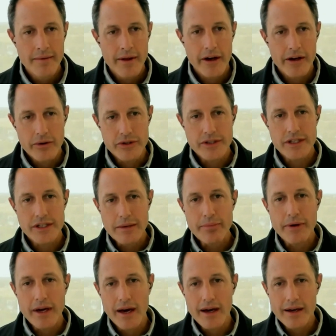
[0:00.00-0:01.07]
I use
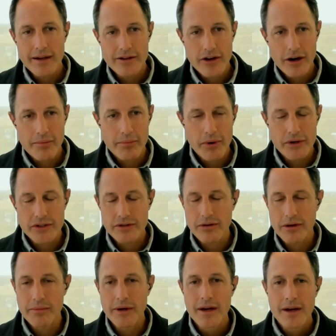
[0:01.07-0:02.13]
CPA, carbon purchase
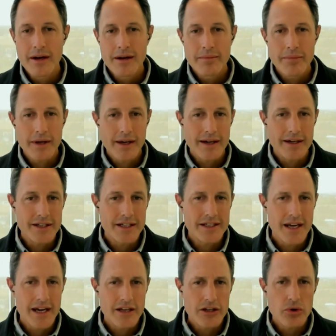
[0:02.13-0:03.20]
agreement, because
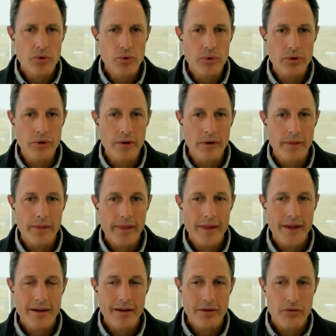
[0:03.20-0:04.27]
it's a tool,
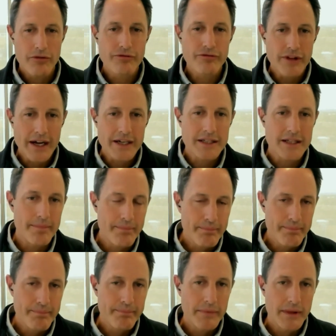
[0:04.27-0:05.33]
it reflects the
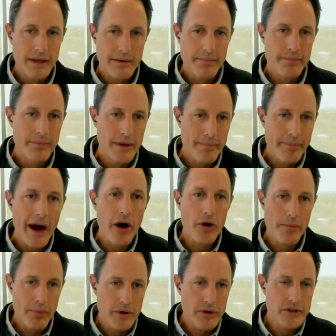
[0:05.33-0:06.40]
the the power
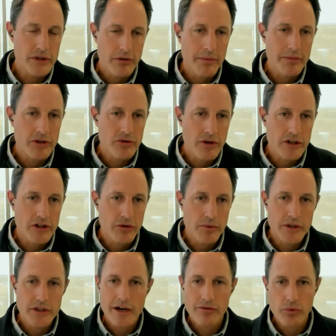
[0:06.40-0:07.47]
purchase agreement structure,
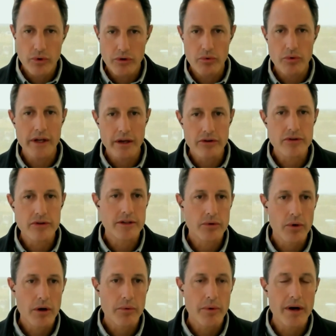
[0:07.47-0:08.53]
which everyone really understands
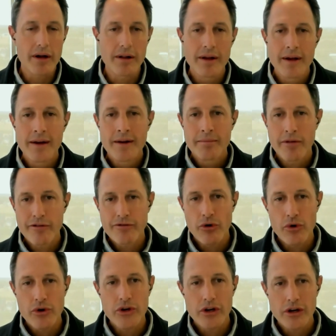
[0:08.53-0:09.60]
quite well,
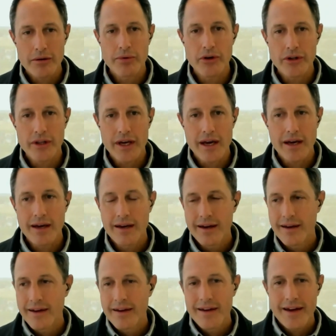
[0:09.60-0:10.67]
before you can build a
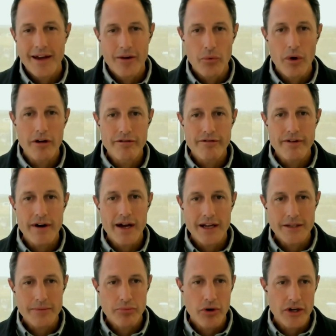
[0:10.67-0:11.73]
a well
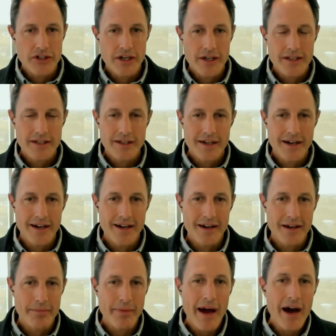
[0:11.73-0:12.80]
financed project uh,
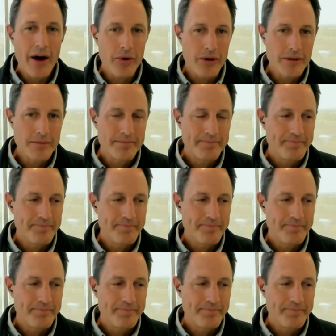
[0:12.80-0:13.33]
in power.